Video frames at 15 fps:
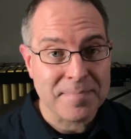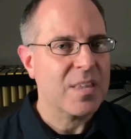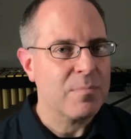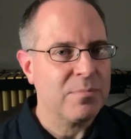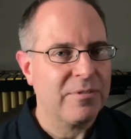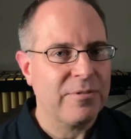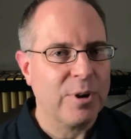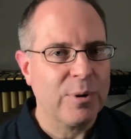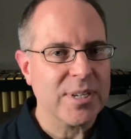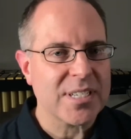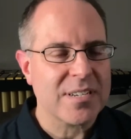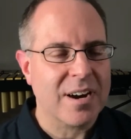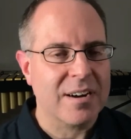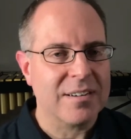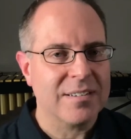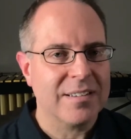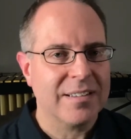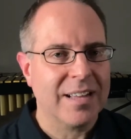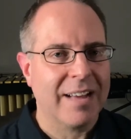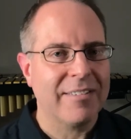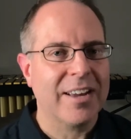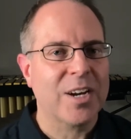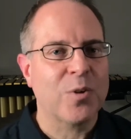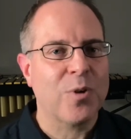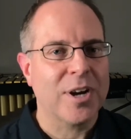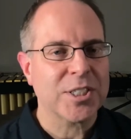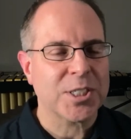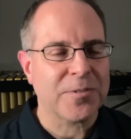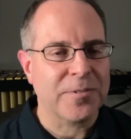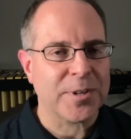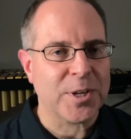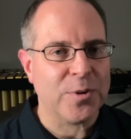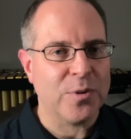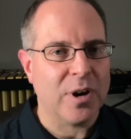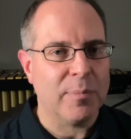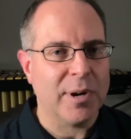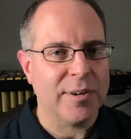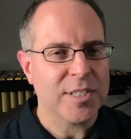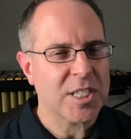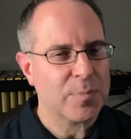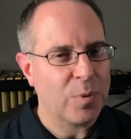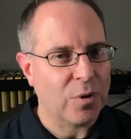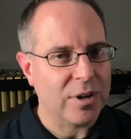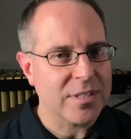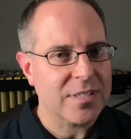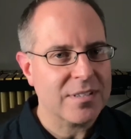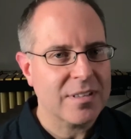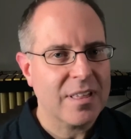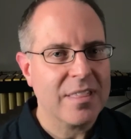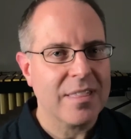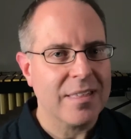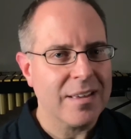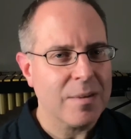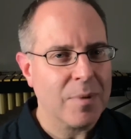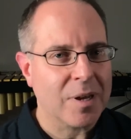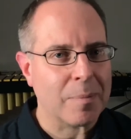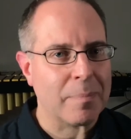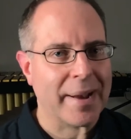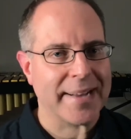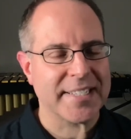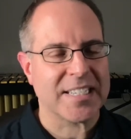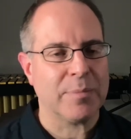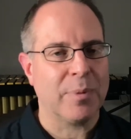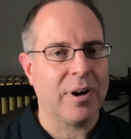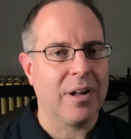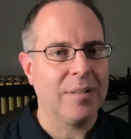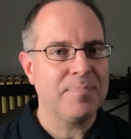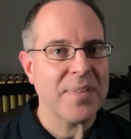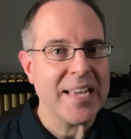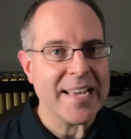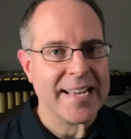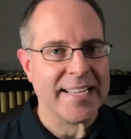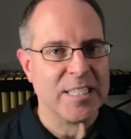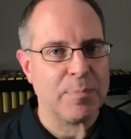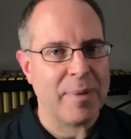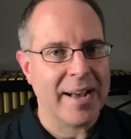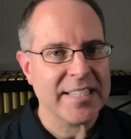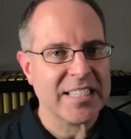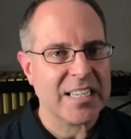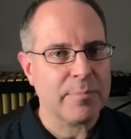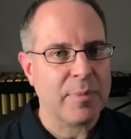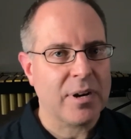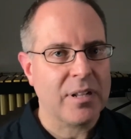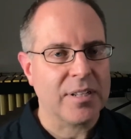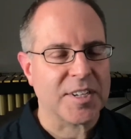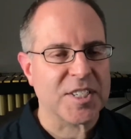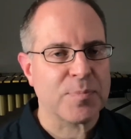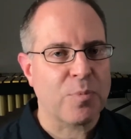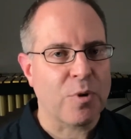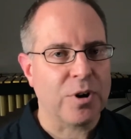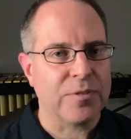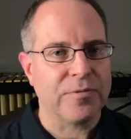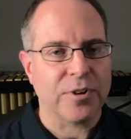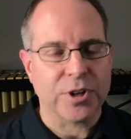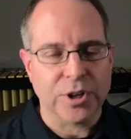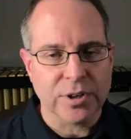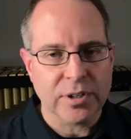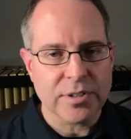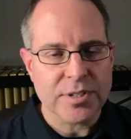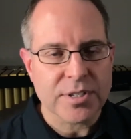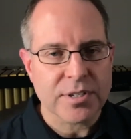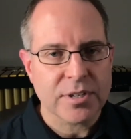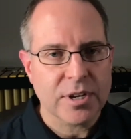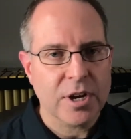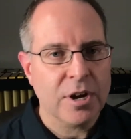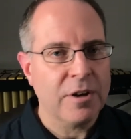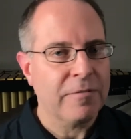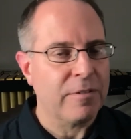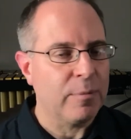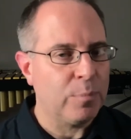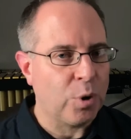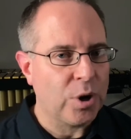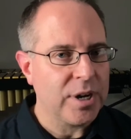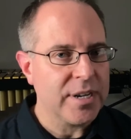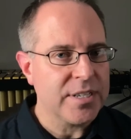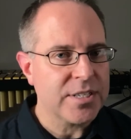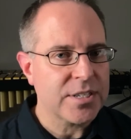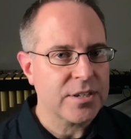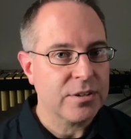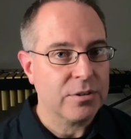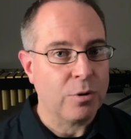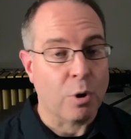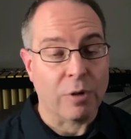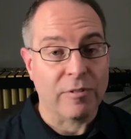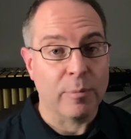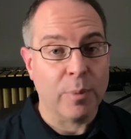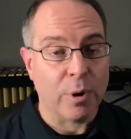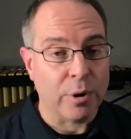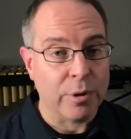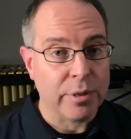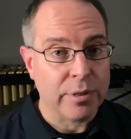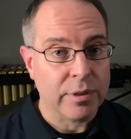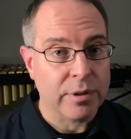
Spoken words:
Before we start, I've got a question for you about sports. Think about basketball. Is basketball a sport for girls, for boys, or for both?